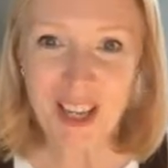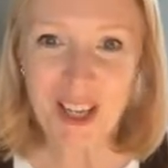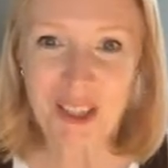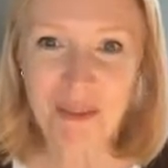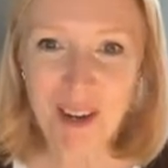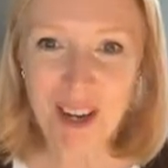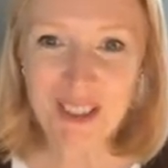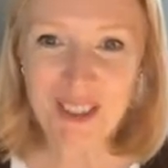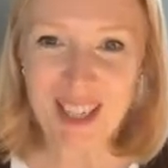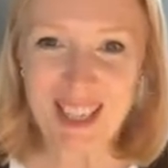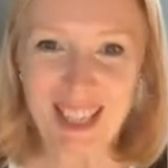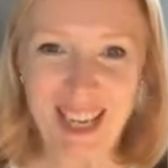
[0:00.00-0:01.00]
So if I
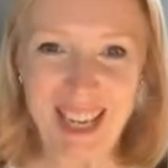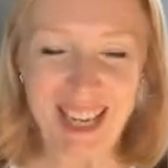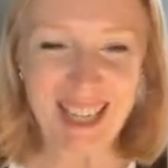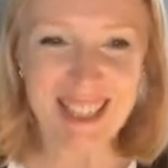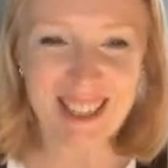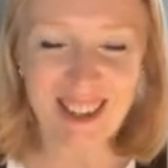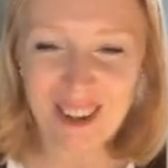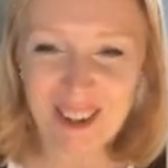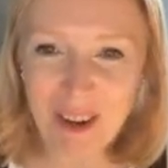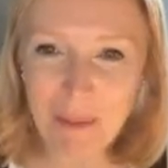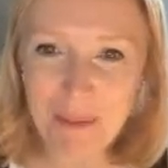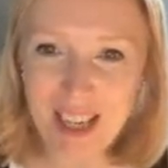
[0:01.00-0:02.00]
do a search on
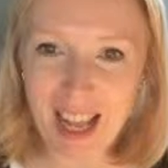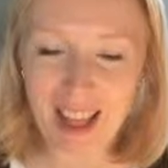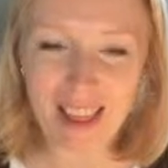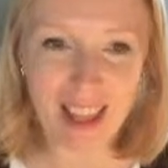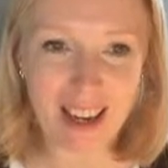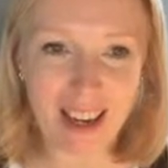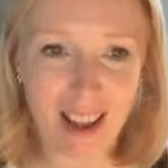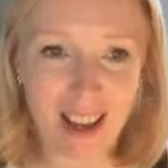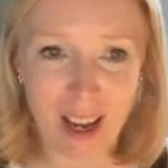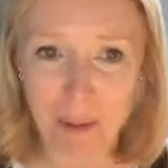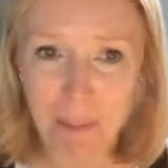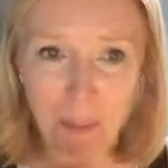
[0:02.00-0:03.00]
Rapid Health and
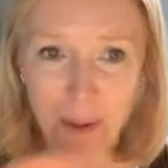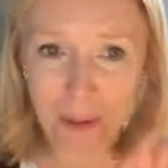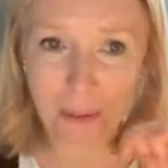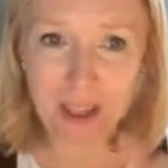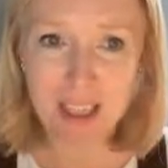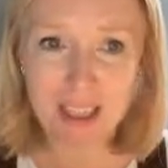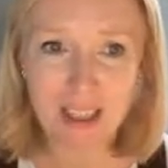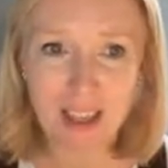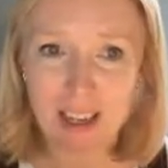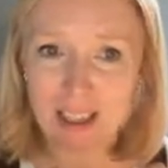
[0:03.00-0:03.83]
I'm putting all these